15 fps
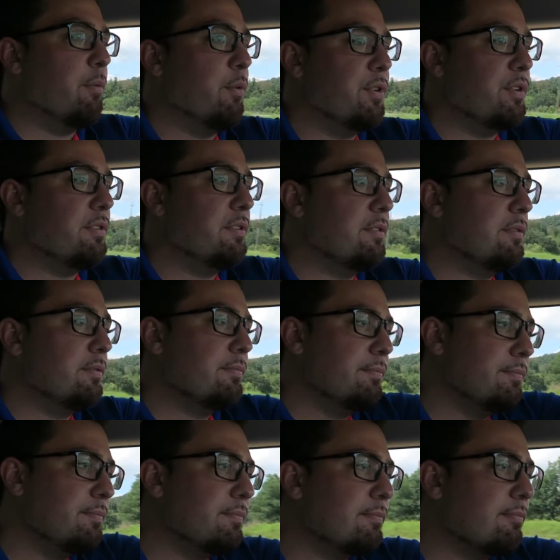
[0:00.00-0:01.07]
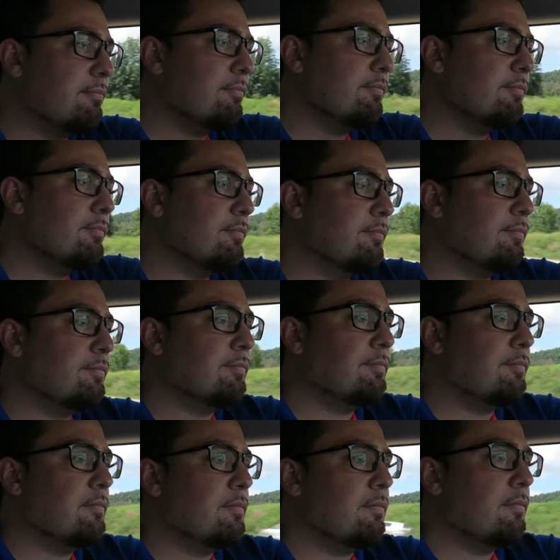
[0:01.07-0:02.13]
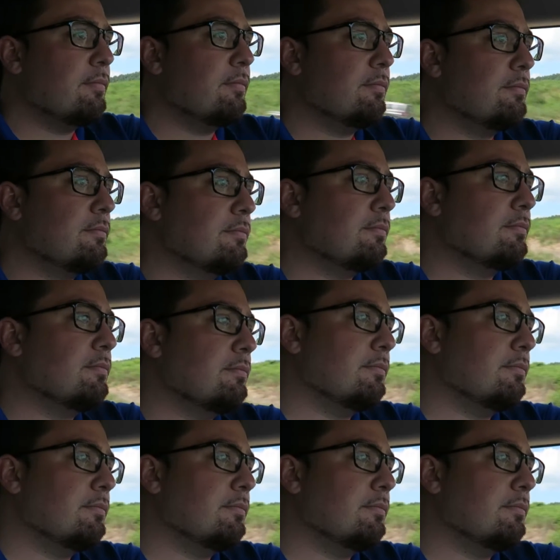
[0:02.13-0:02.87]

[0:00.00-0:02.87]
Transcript: Uh, no, uh, other than that, uh, just